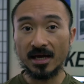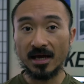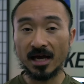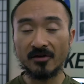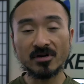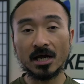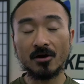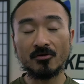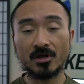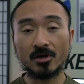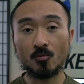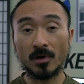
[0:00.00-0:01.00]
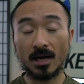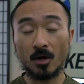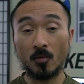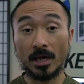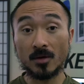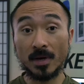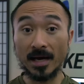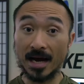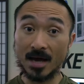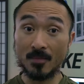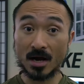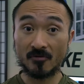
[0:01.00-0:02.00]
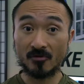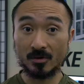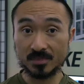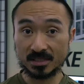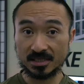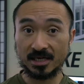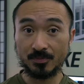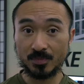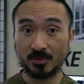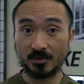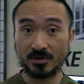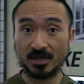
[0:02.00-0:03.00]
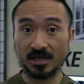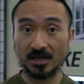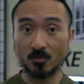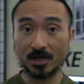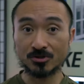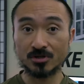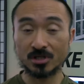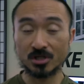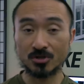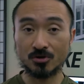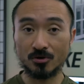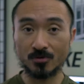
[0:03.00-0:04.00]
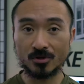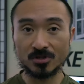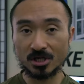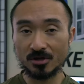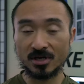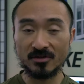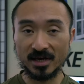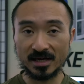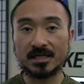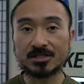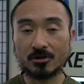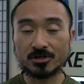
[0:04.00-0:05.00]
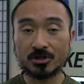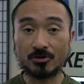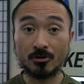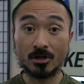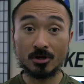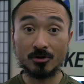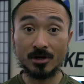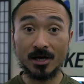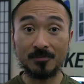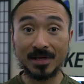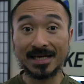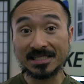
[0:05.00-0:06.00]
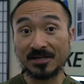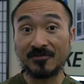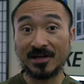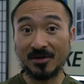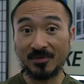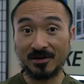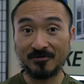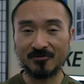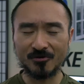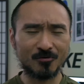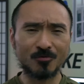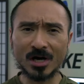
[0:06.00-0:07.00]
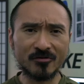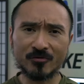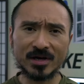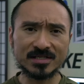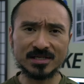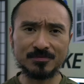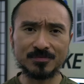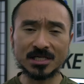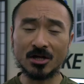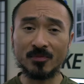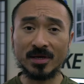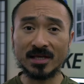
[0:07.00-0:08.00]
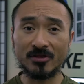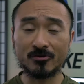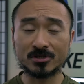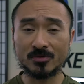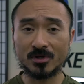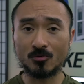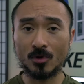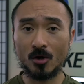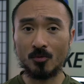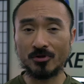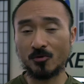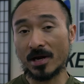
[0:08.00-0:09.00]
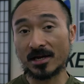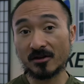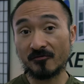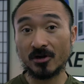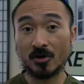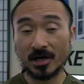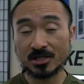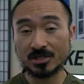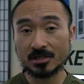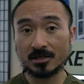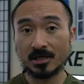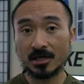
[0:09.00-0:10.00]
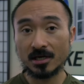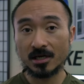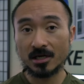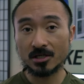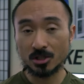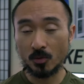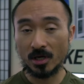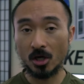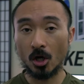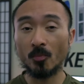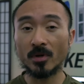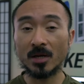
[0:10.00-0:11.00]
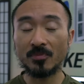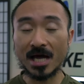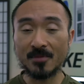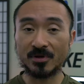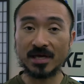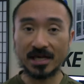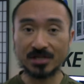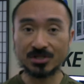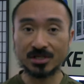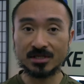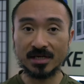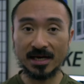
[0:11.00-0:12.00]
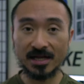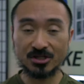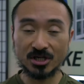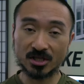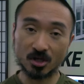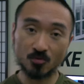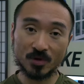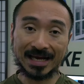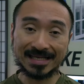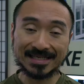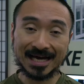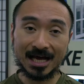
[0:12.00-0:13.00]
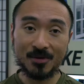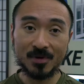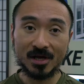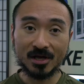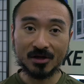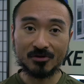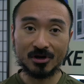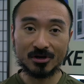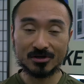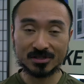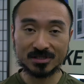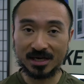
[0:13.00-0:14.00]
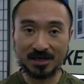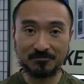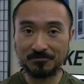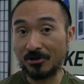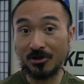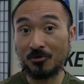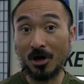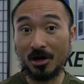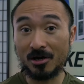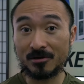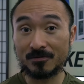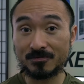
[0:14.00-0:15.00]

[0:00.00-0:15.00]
every now and then when I wake my iMac from sleep, the Western Digital utility starts to throw a little hissy fit at me for whatever reason, telling me that there's something wrong with the RAID configuration. So when I open up the application and I check the RAID tab, there's like nothing wrong.